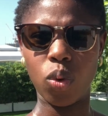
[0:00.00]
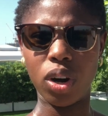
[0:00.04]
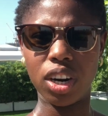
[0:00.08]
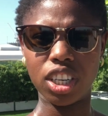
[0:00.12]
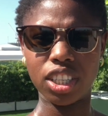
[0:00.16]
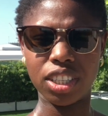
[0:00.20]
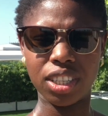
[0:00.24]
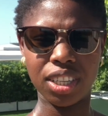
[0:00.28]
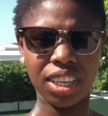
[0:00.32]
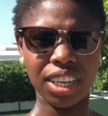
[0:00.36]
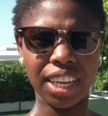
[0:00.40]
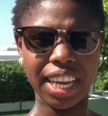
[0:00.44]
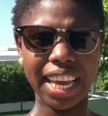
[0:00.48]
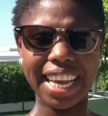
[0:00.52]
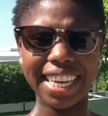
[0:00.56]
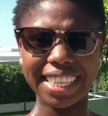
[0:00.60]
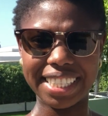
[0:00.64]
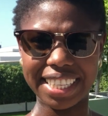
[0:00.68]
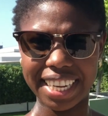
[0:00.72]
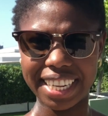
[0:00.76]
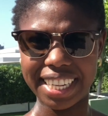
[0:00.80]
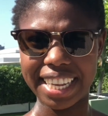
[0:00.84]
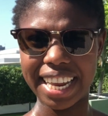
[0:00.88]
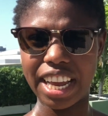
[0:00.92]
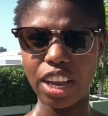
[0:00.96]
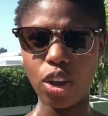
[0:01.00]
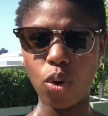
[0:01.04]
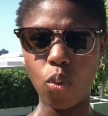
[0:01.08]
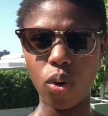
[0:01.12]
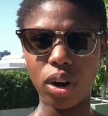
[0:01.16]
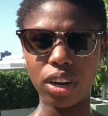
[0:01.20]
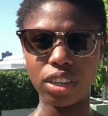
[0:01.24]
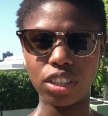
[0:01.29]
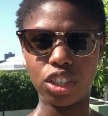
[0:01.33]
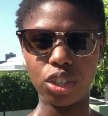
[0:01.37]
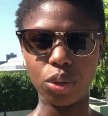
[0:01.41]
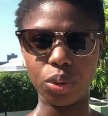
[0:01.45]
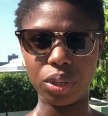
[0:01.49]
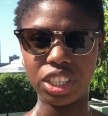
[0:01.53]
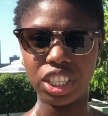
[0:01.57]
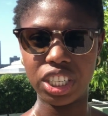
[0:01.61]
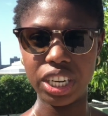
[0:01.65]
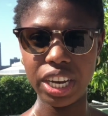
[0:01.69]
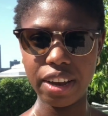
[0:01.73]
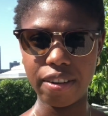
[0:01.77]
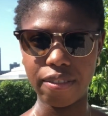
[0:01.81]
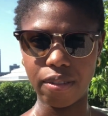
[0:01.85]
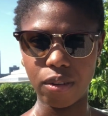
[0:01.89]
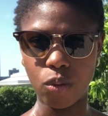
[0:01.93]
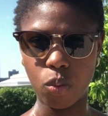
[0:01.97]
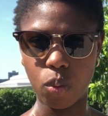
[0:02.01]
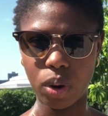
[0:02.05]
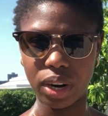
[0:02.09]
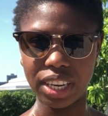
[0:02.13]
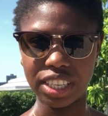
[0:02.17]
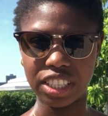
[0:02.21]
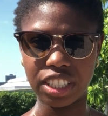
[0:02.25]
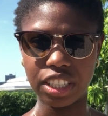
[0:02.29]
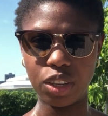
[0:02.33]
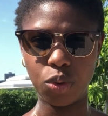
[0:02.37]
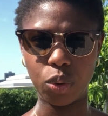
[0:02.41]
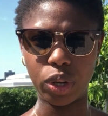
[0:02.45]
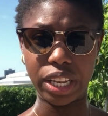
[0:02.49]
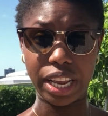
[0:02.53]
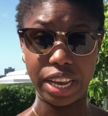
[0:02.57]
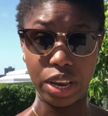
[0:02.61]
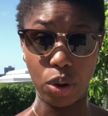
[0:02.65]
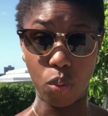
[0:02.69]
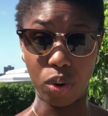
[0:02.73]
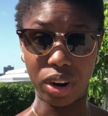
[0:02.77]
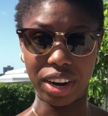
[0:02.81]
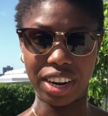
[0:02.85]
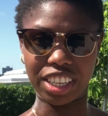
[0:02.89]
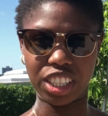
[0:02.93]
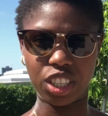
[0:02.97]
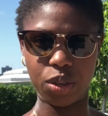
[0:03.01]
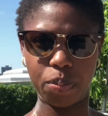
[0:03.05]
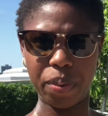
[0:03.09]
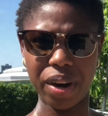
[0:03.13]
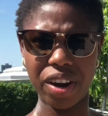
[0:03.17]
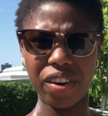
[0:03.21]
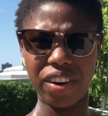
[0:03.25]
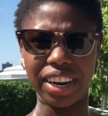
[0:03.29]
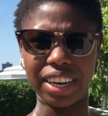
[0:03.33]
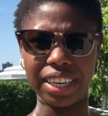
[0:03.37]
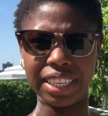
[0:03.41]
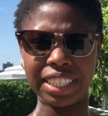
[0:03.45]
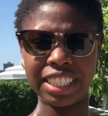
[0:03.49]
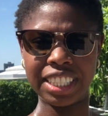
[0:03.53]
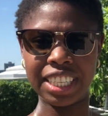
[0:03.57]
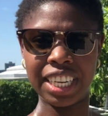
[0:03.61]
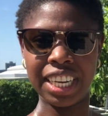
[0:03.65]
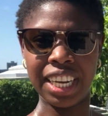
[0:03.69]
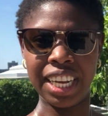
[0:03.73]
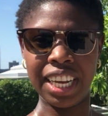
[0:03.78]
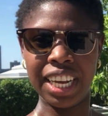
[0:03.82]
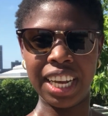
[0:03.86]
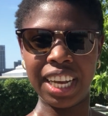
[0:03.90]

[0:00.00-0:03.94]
What is it that you want to achieve, or what is it that you want to experience?